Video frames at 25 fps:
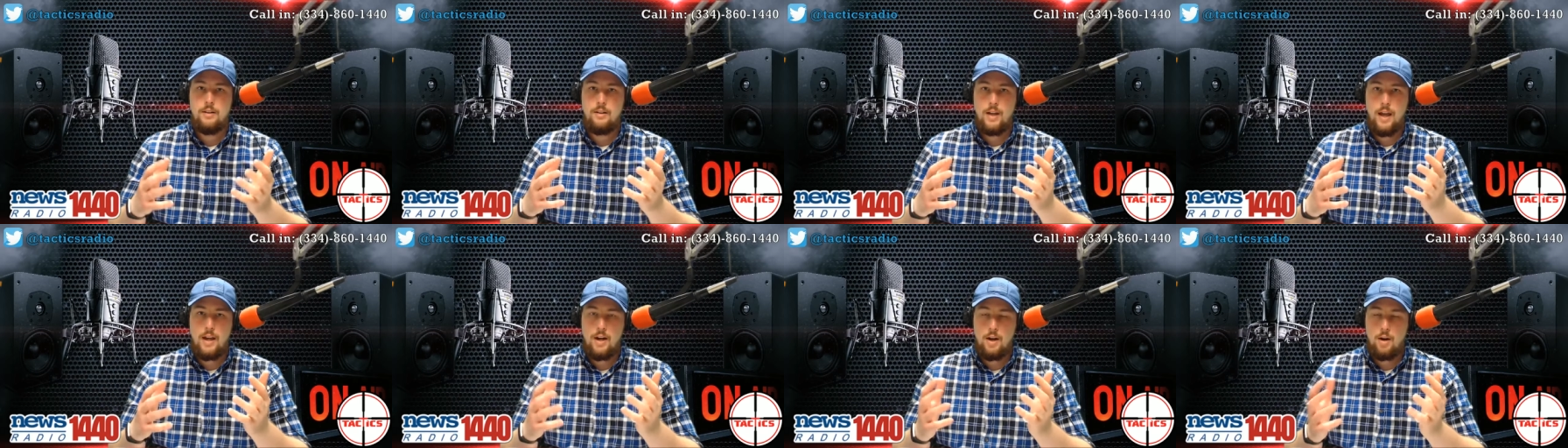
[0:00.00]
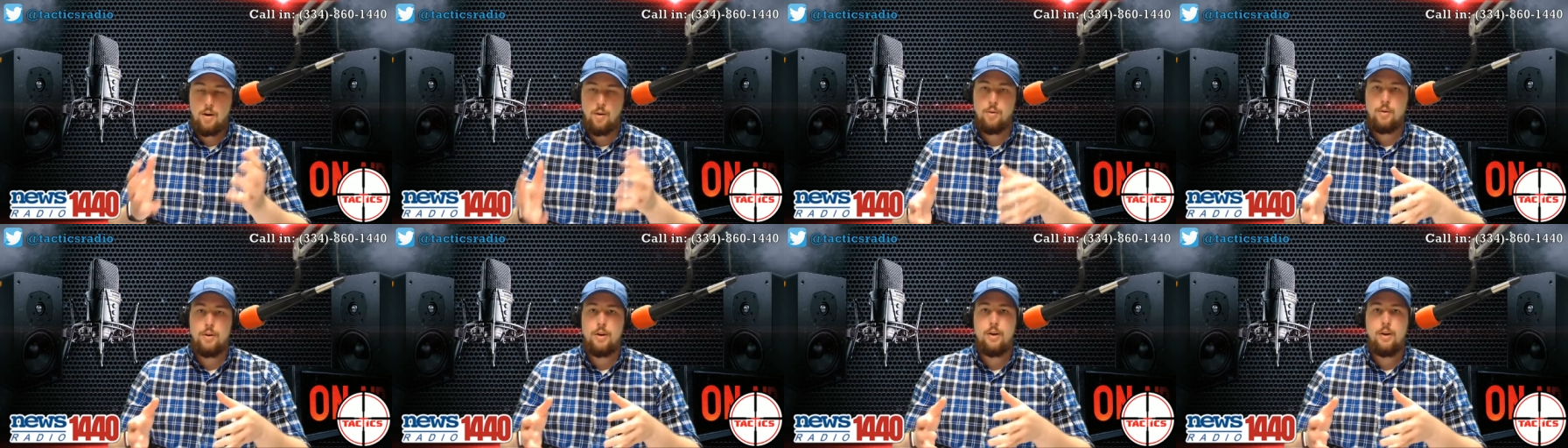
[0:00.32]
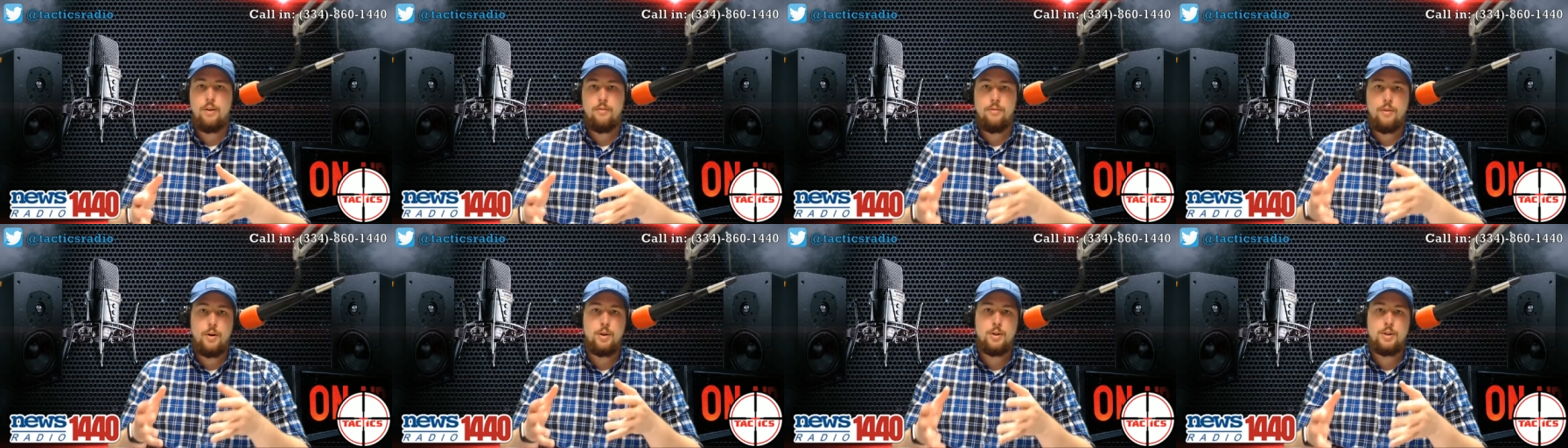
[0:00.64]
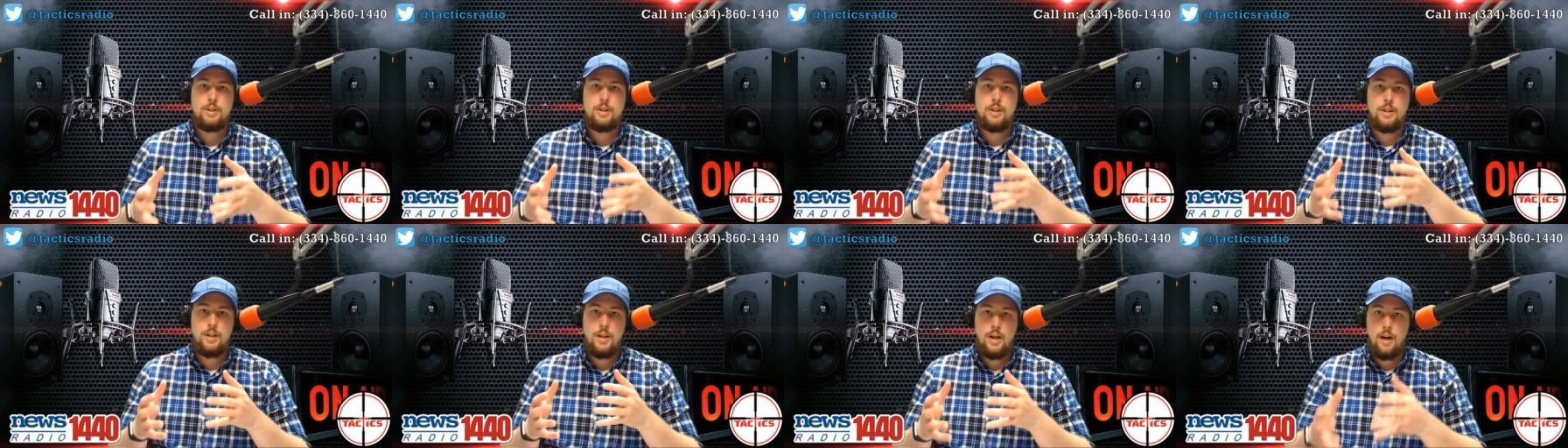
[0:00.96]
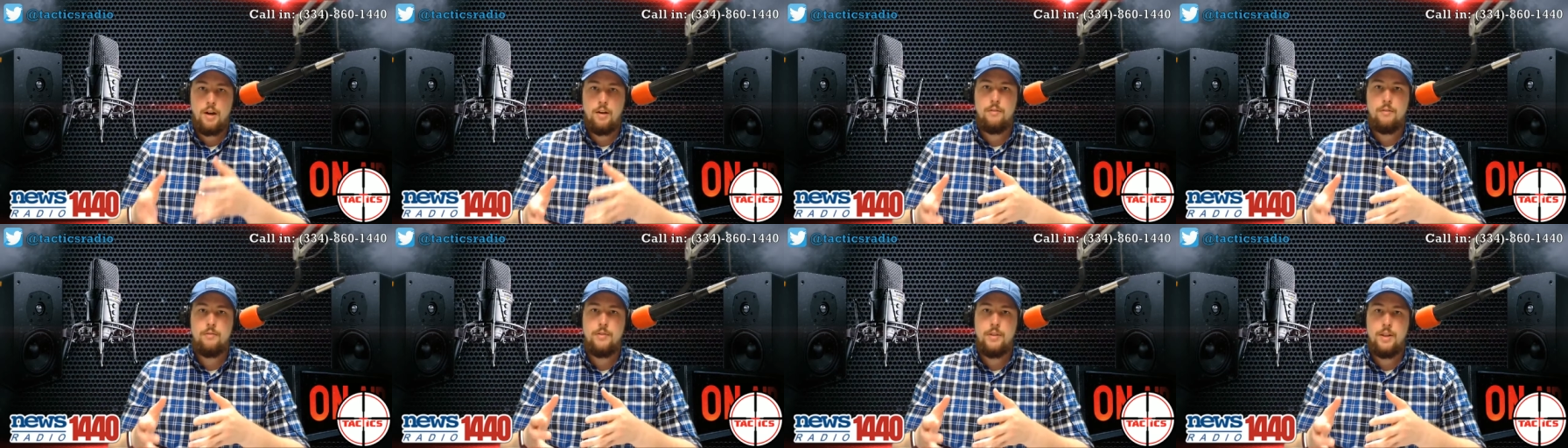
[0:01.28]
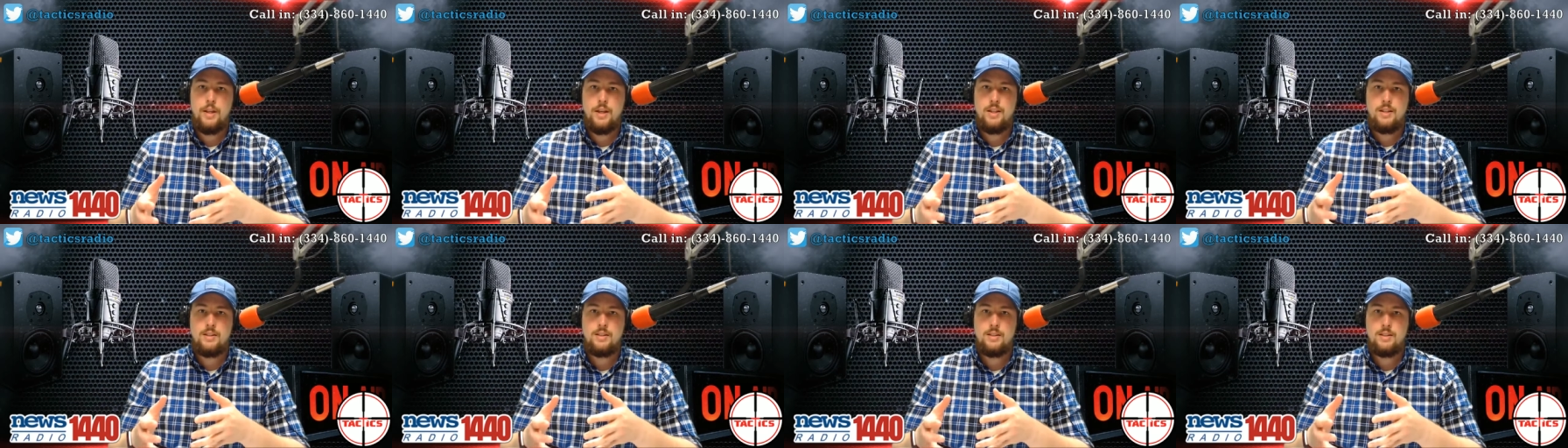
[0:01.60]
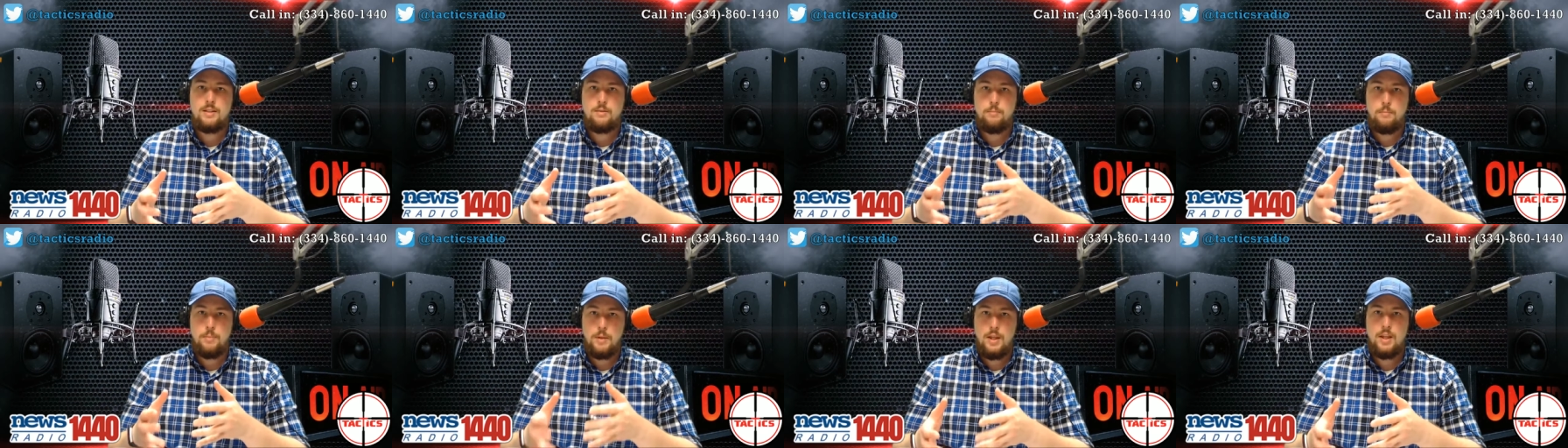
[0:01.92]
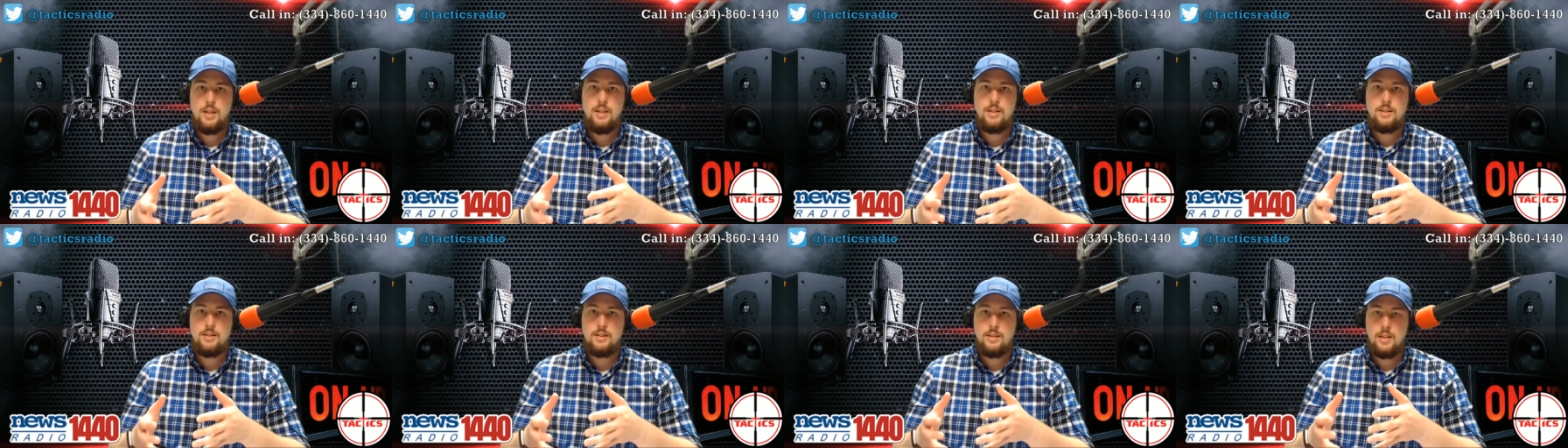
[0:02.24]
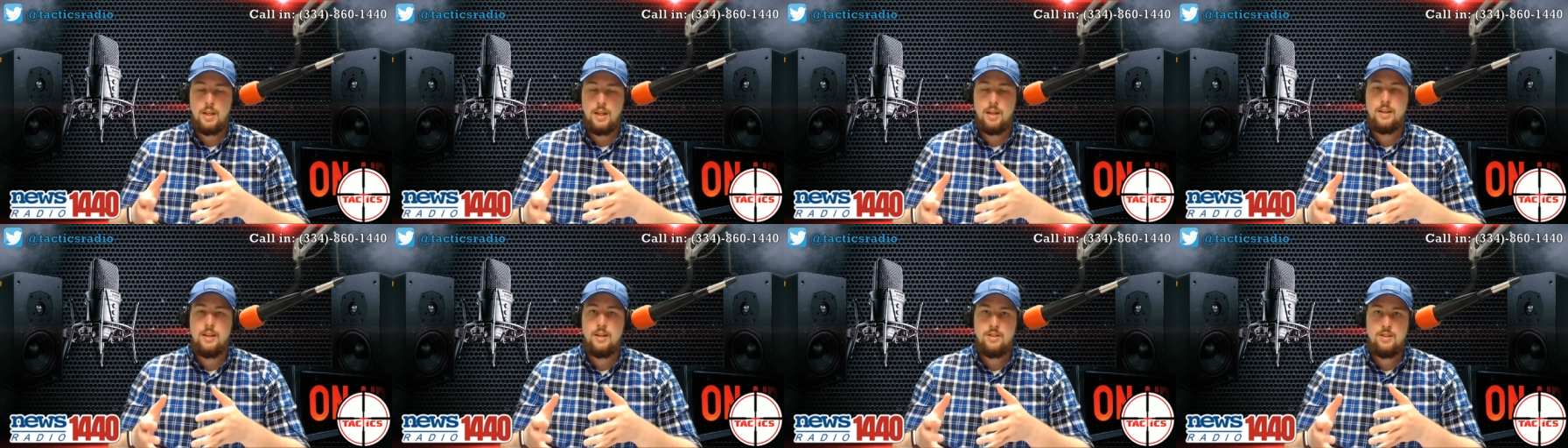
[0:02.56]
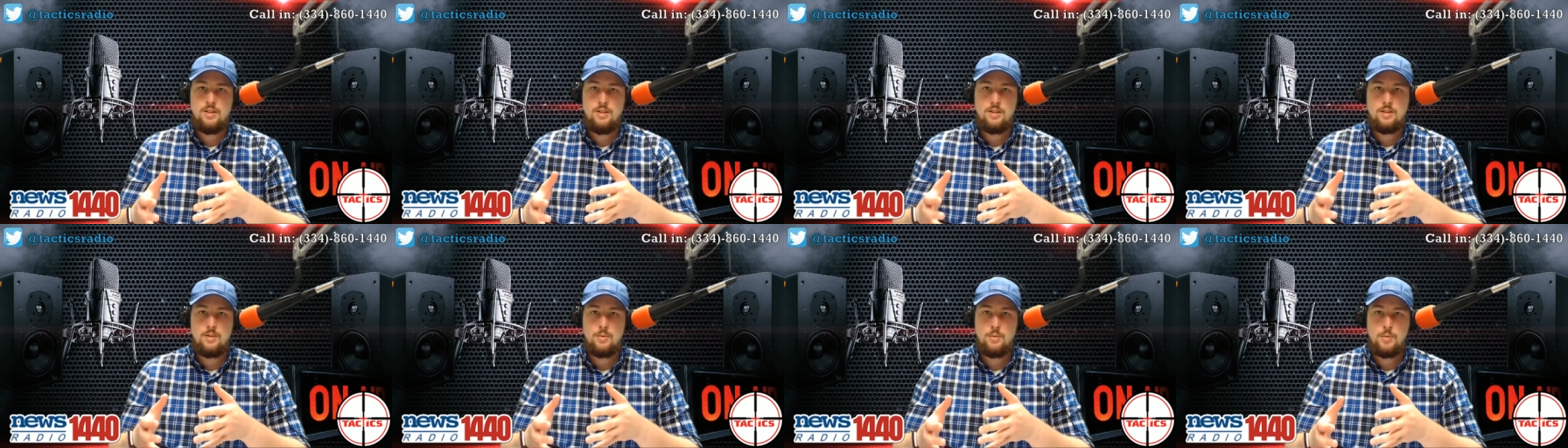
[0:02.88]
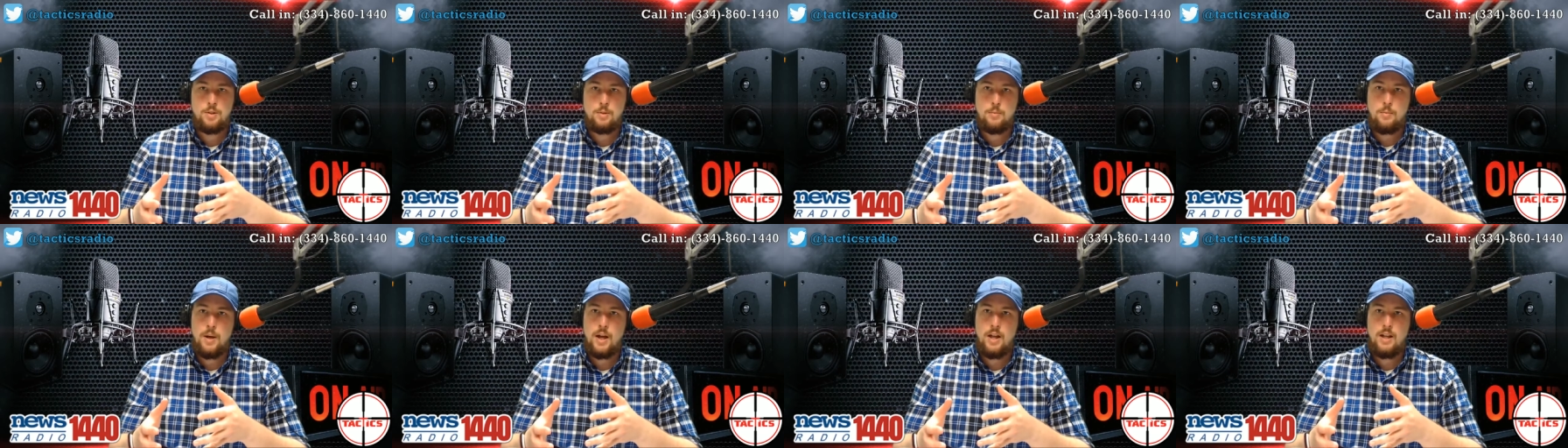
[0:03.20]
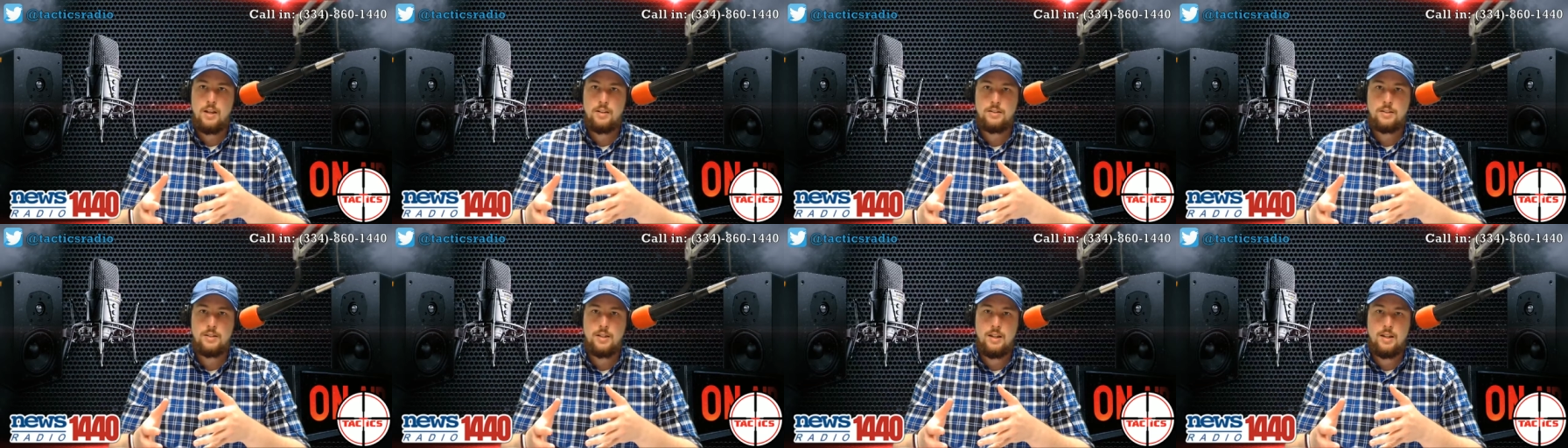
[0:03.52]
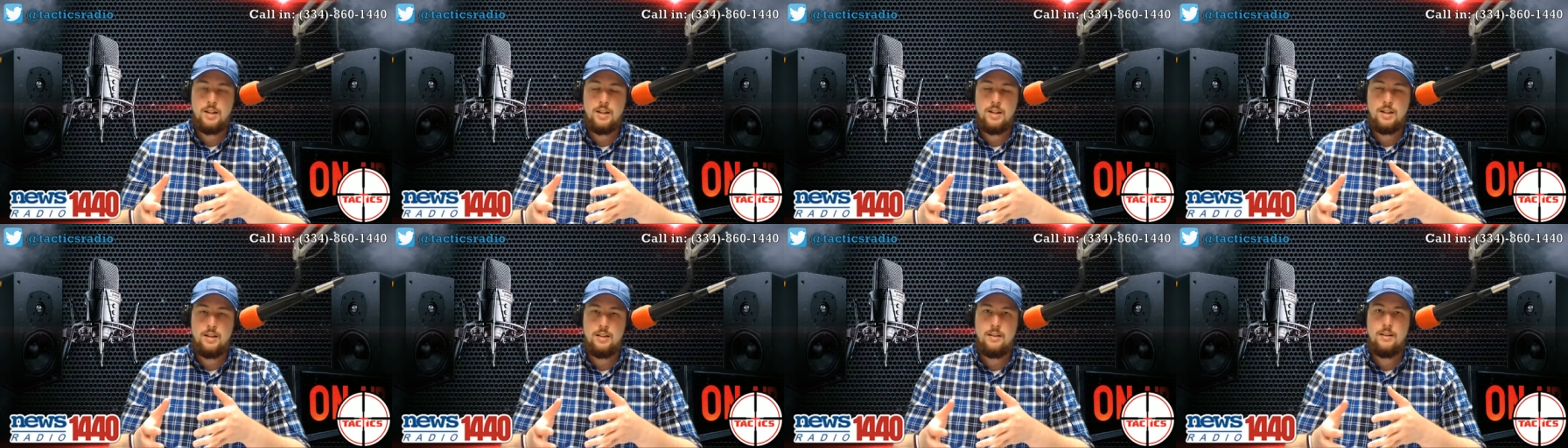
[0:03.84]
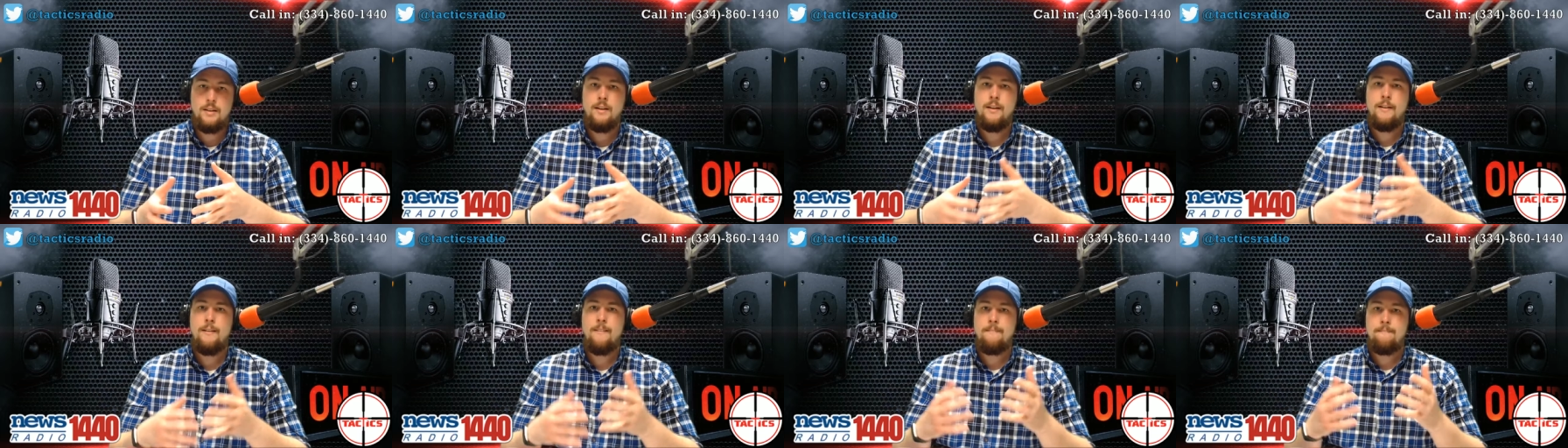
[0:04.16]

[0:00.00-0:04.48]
An earlier version of this piece said that Jesus was a Palestinian.